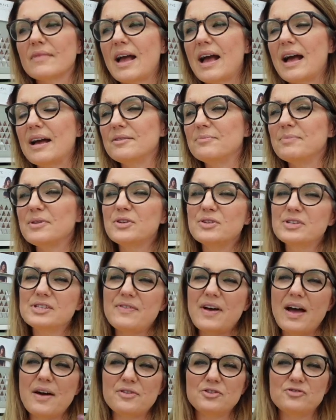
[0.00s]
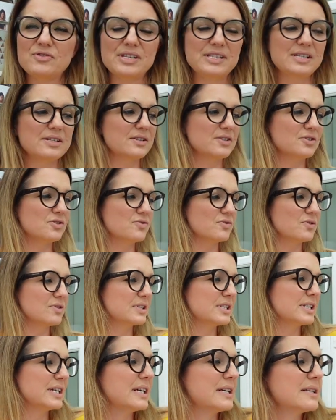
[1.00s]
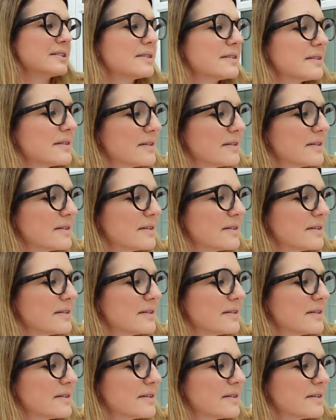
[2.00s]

and because of how the dress is constructed